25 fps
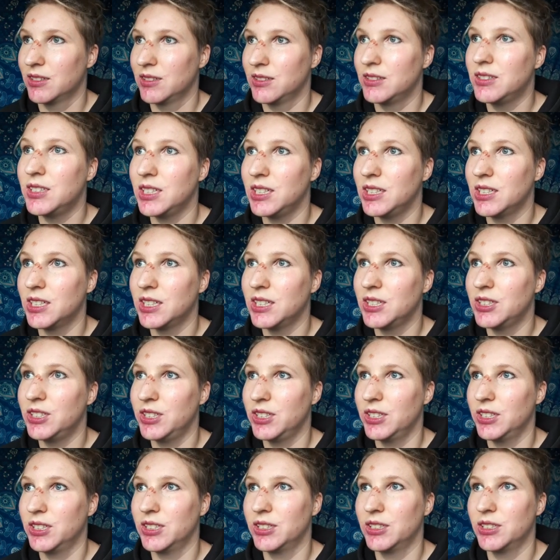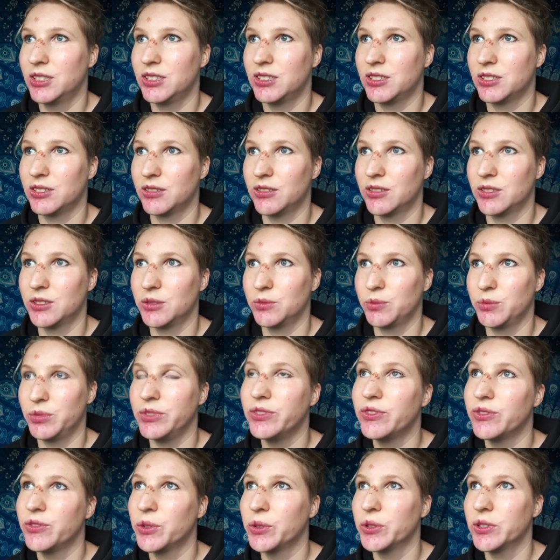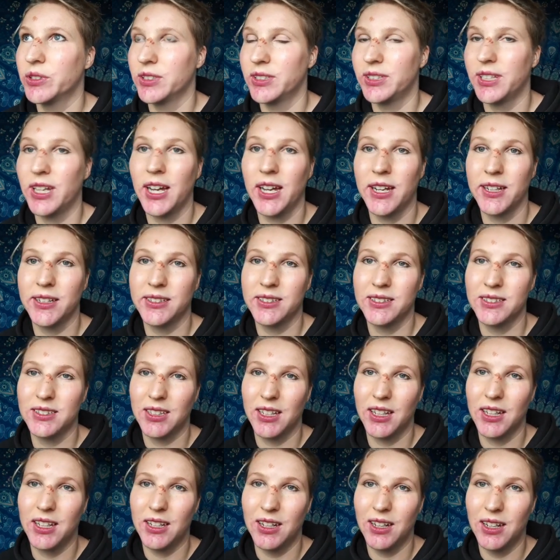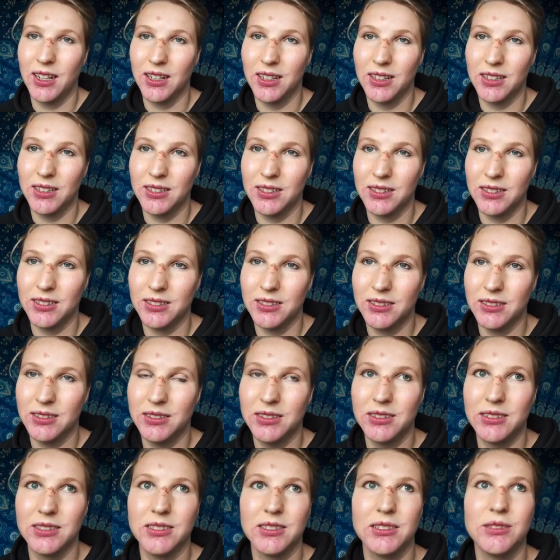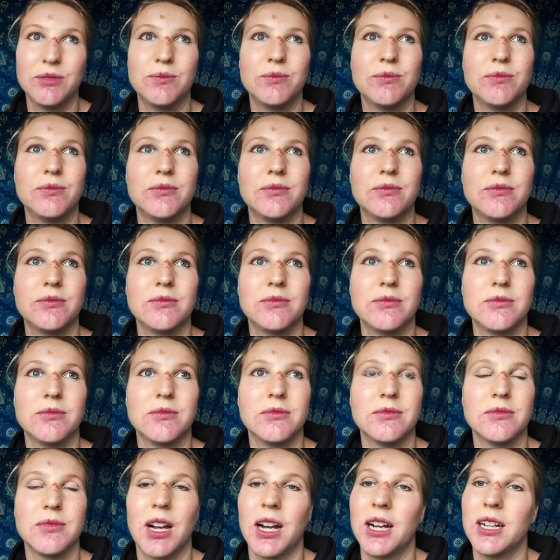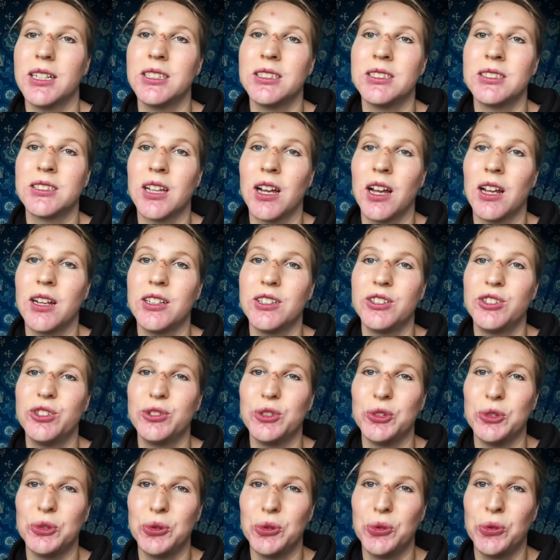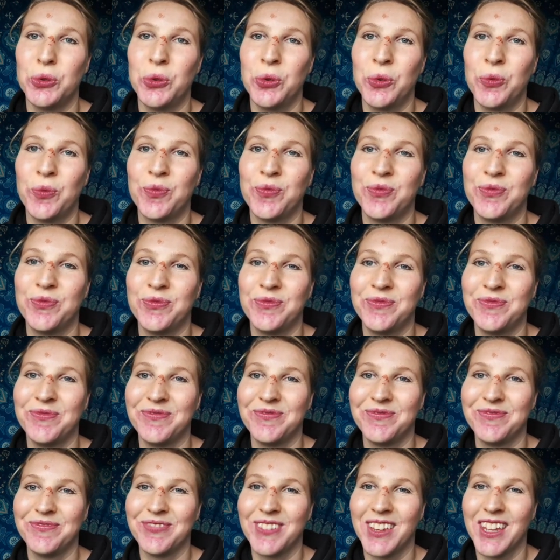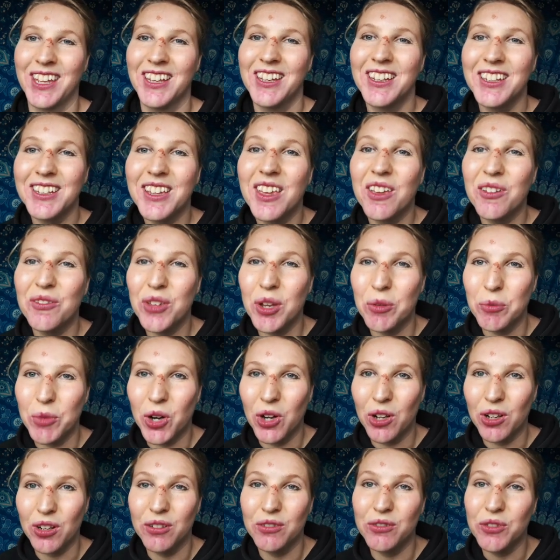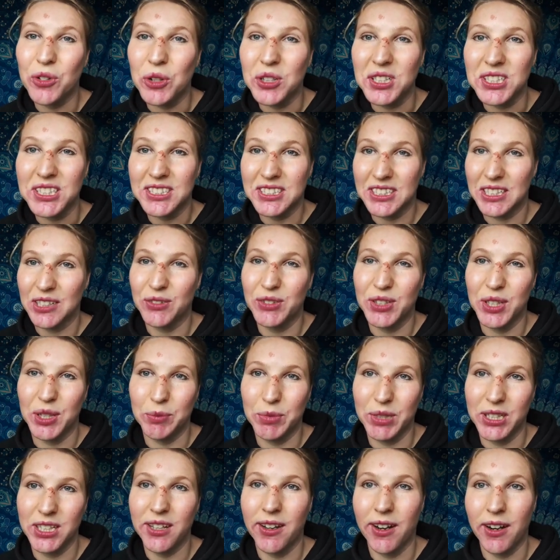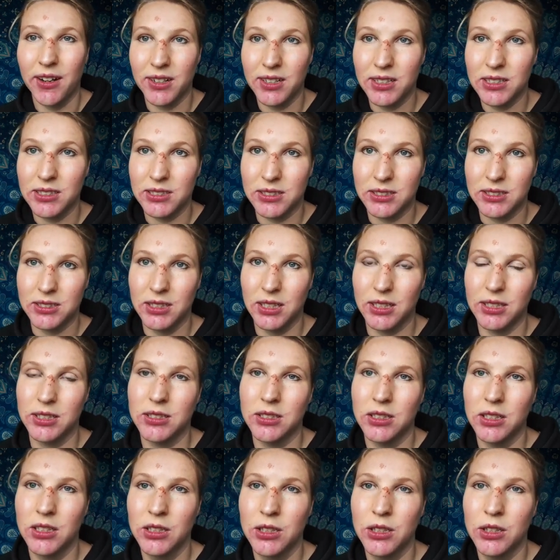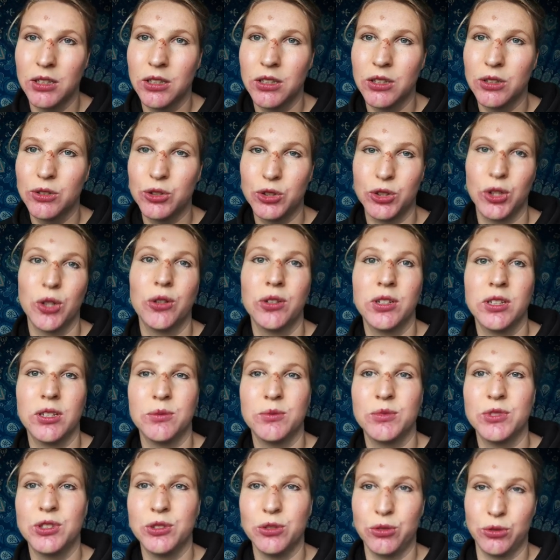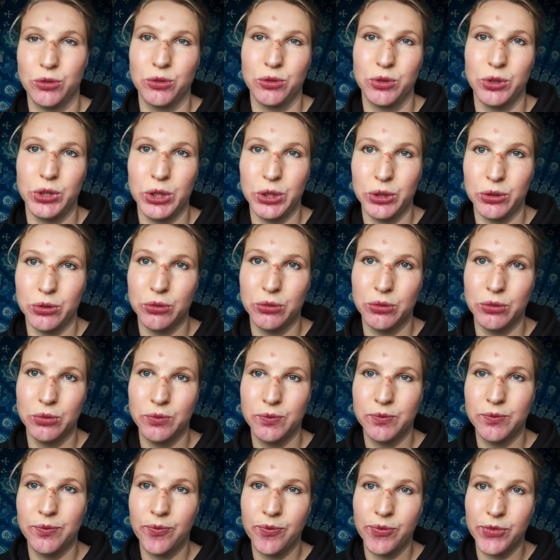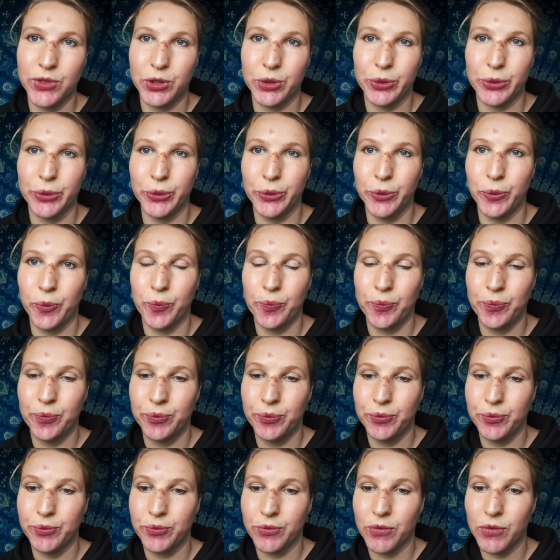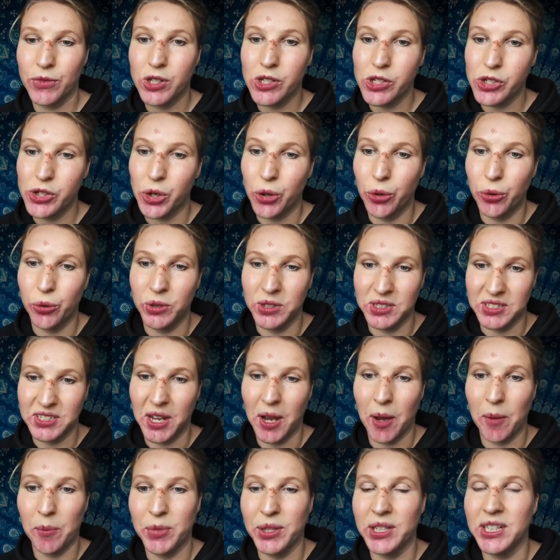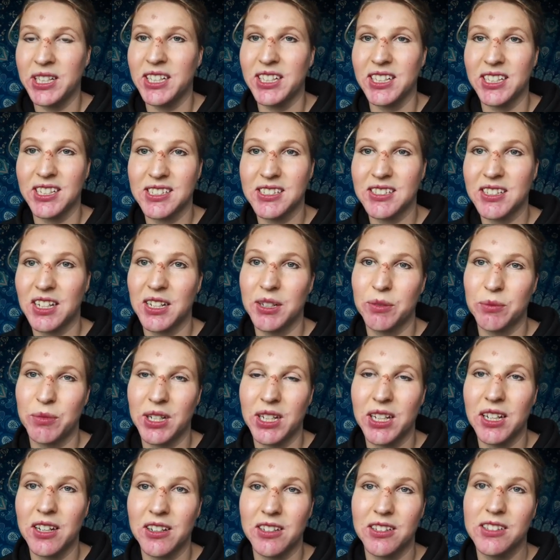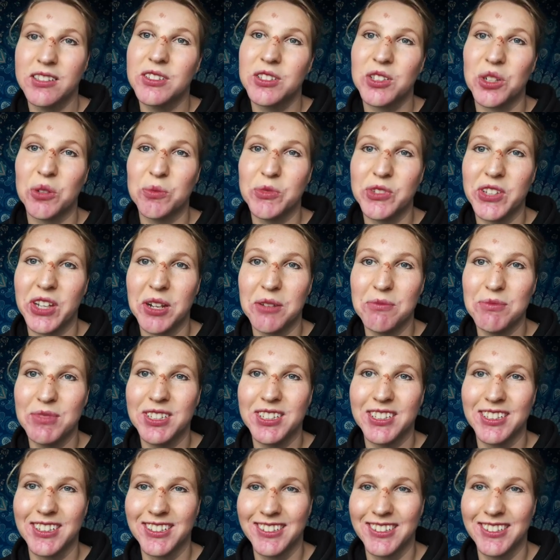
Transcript: teenage years or before that. And I decided to give them all a voice, give them a character and show them to you, to show what's happening inside my head sometimes.